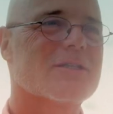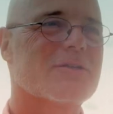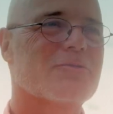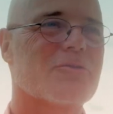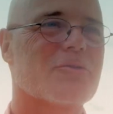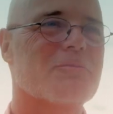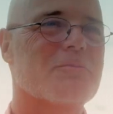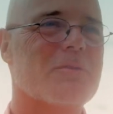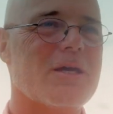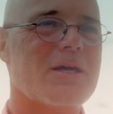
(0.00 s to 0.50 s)
And
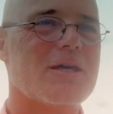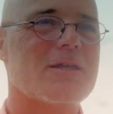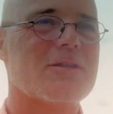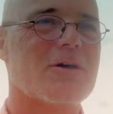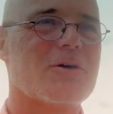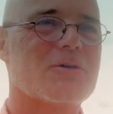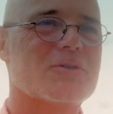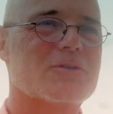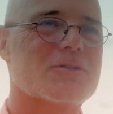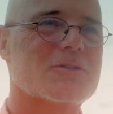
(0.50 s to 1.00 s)
for me,
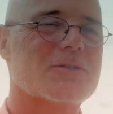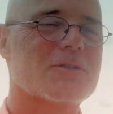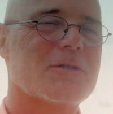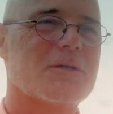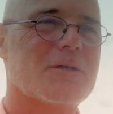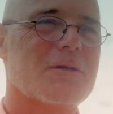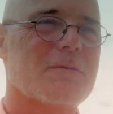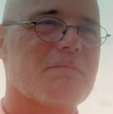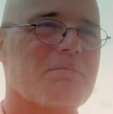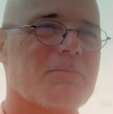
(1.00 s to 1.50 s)
those
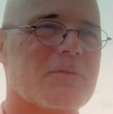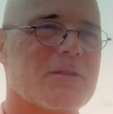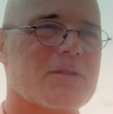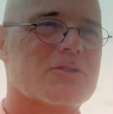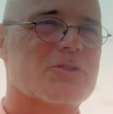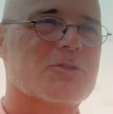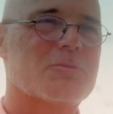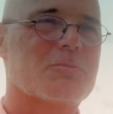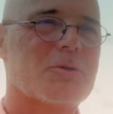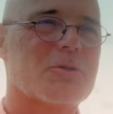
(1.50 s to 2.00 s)

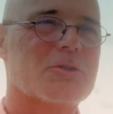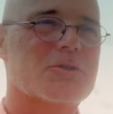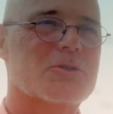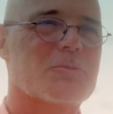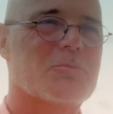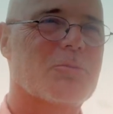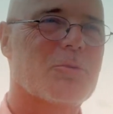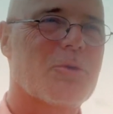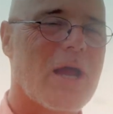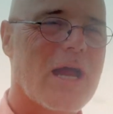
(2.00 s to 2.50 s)

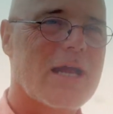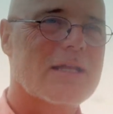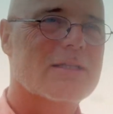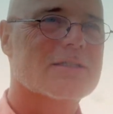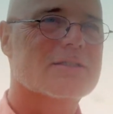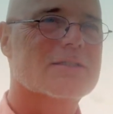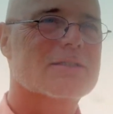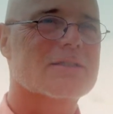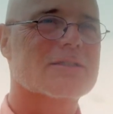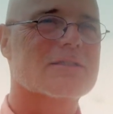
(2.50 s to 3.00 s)
spiritual
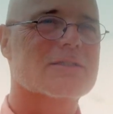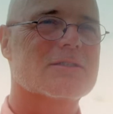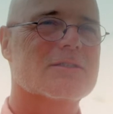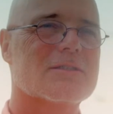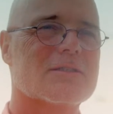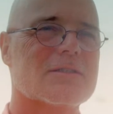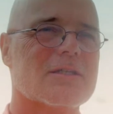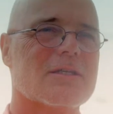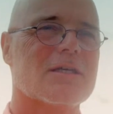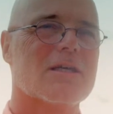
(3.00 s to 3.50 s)
practices